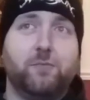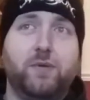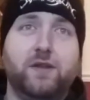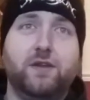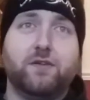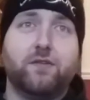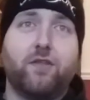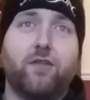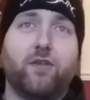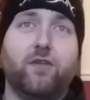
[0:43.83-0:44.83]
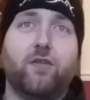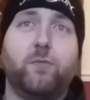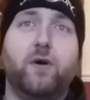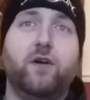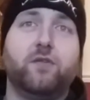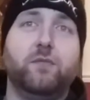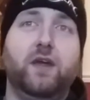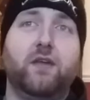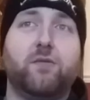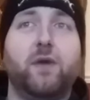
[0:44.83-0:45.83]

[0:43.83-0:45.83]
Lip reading: opinions inspired me to